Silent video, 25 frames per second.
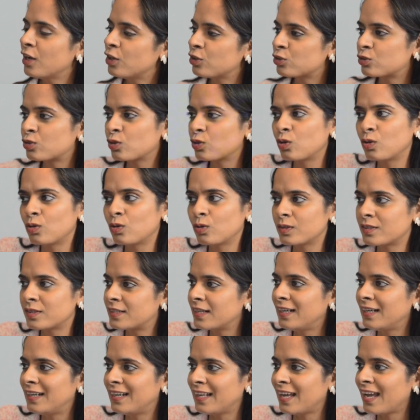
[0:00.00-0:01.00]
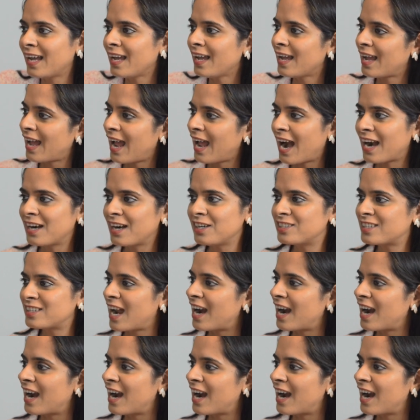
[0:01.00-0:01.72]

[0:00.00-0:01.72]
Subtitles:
So CTA and